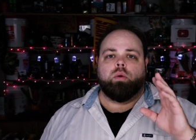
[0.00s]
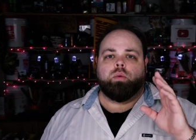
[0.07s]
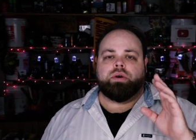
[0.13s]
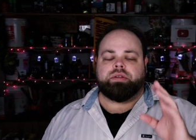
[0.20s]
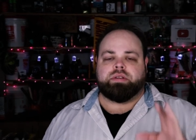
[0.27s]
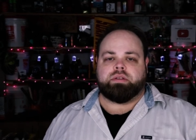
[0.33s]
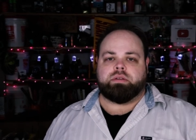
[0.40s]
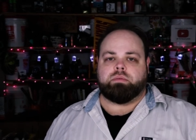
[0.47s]

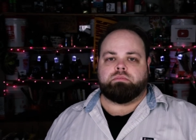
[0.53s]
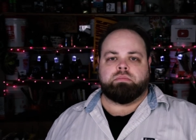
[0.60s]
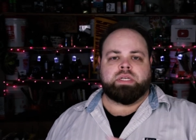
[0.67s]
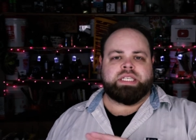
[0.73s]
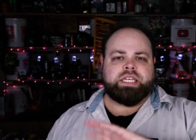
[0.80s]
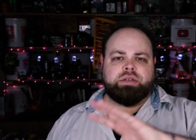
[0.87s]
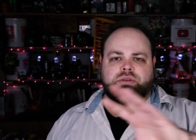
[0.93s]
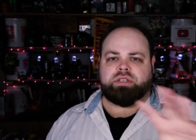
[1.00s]
with
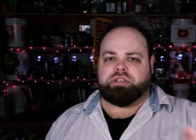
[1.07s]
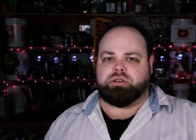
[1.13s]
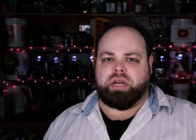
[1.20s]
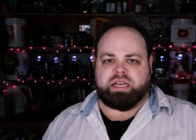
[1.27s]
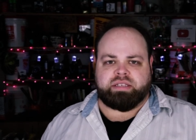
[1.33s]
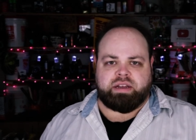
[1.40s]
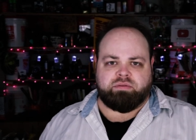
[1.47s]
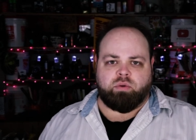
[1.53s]
materials that you
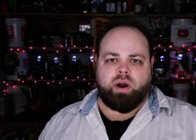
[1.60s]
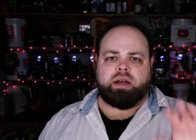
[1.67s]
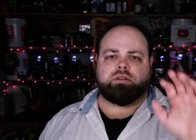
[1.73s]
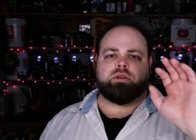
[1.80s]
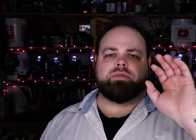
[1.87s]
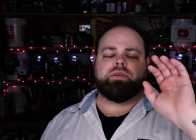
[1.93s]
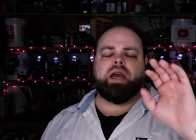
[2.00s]
guys have around you.